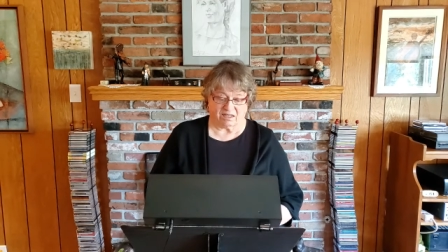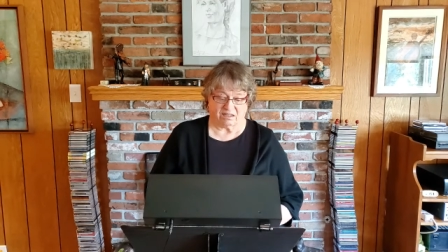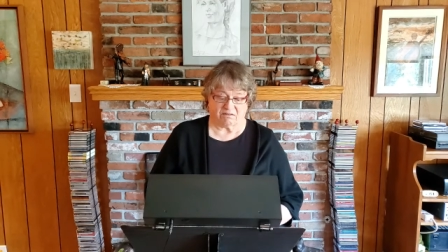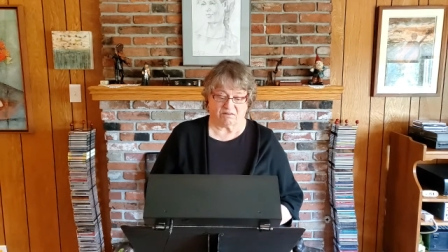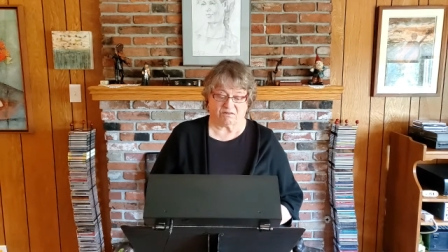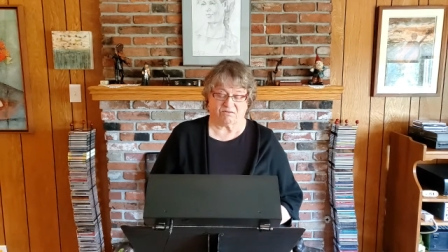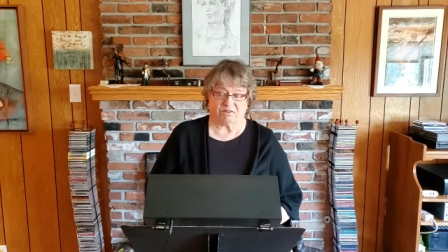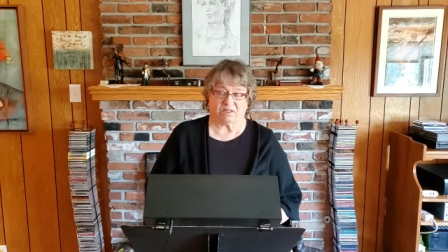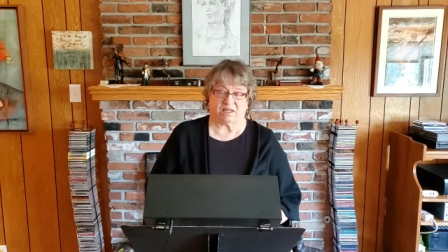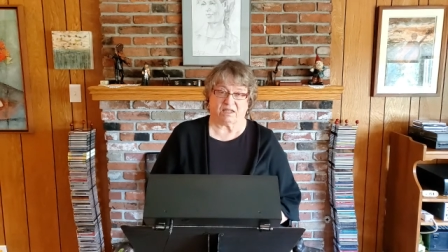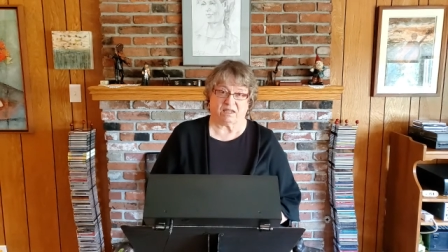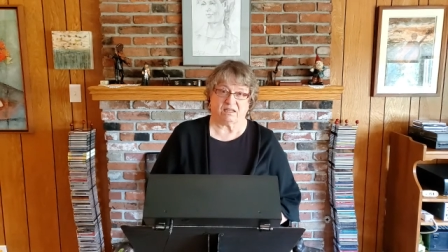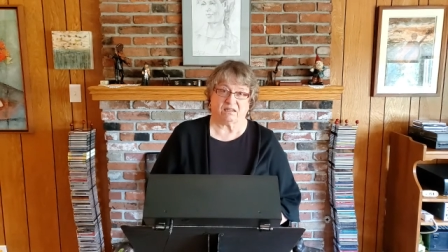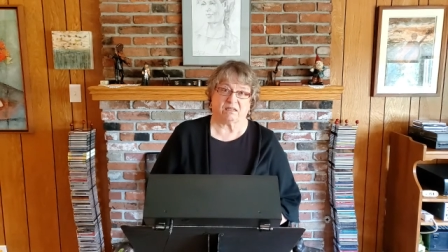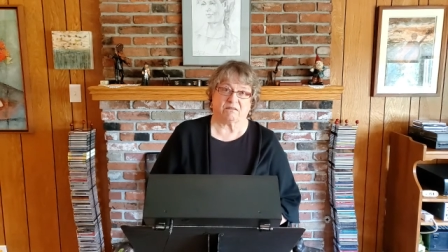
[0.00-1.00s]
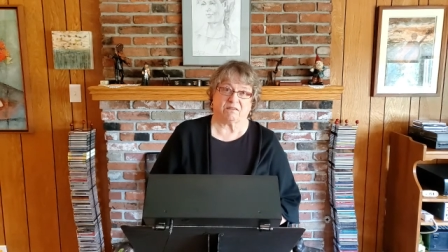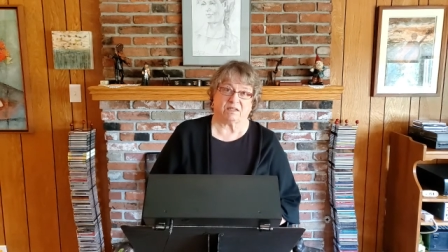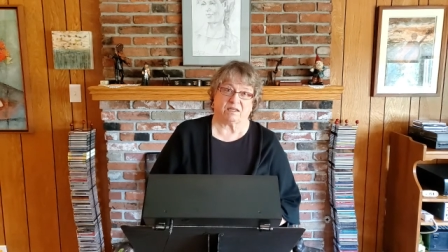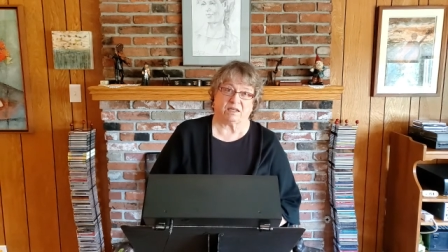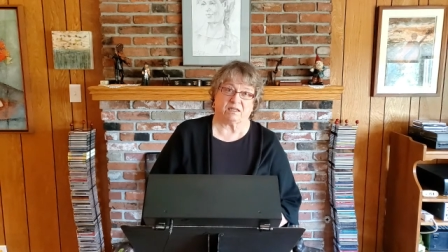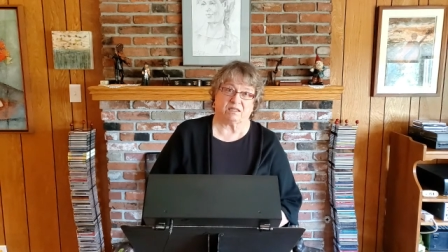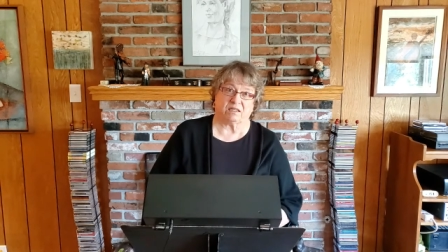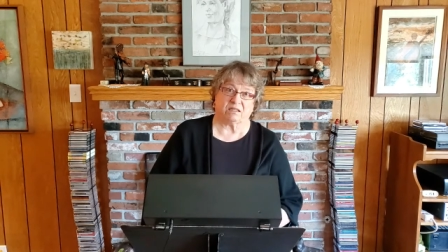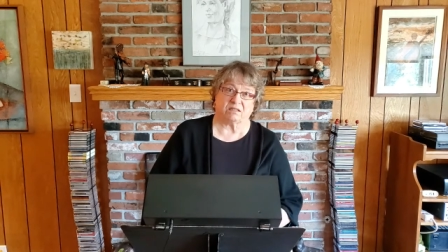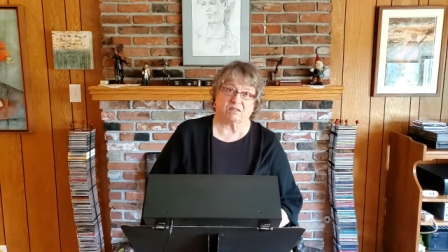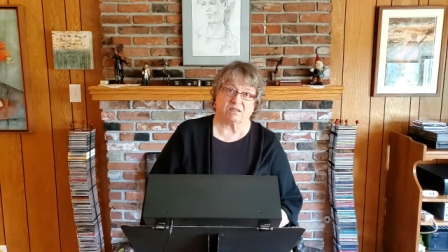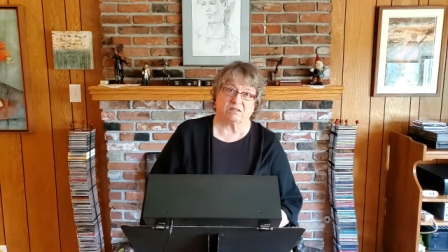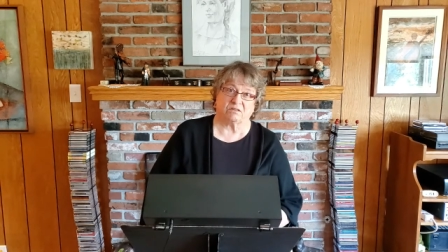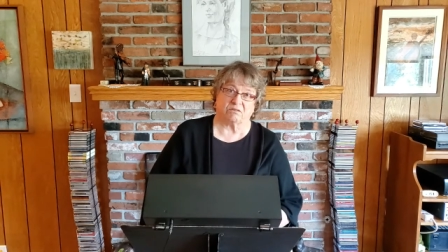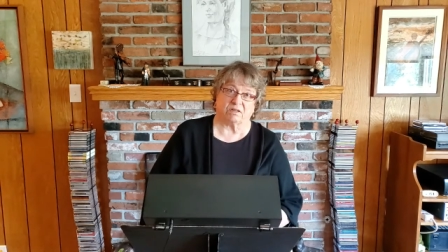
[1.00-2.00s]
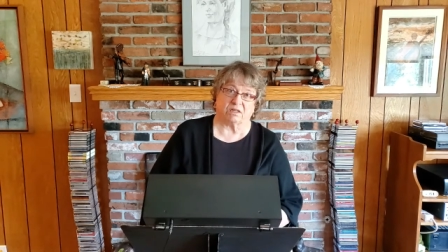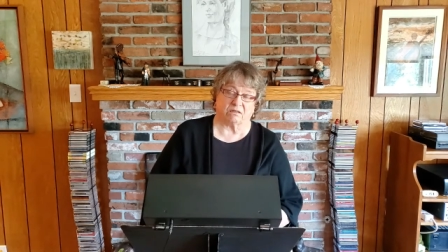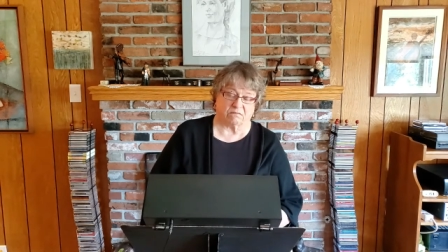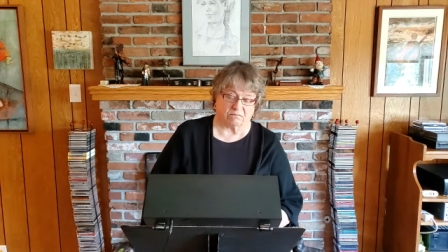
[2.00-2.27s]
which was the end of the 18th century.